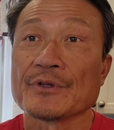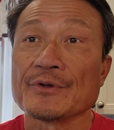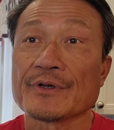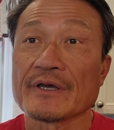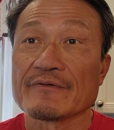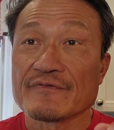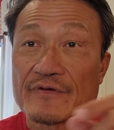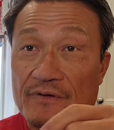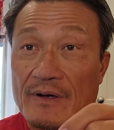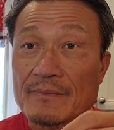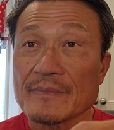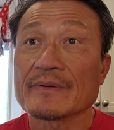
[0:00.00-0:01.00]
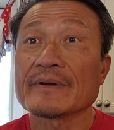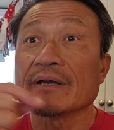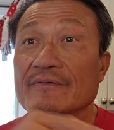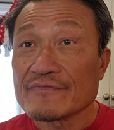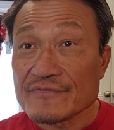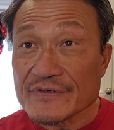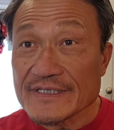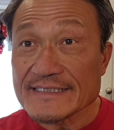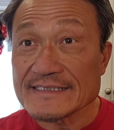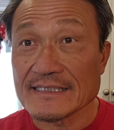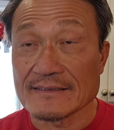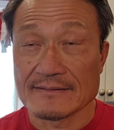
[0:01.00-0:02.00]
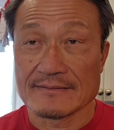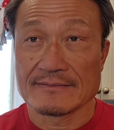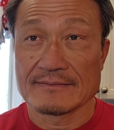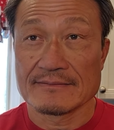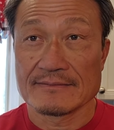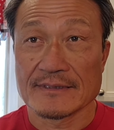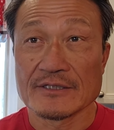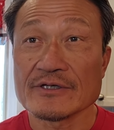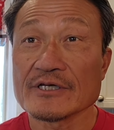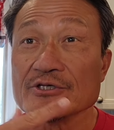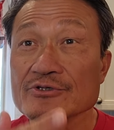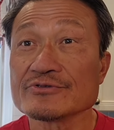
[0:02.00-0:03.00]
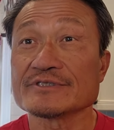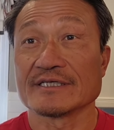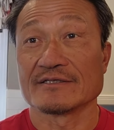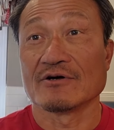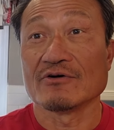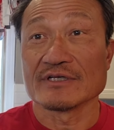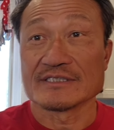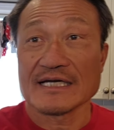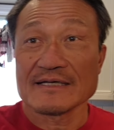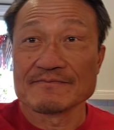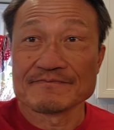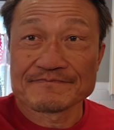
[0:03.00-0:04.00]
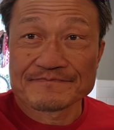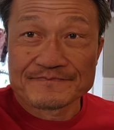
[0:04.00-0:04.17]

You can fill up and freeze it. And you can use it all the time.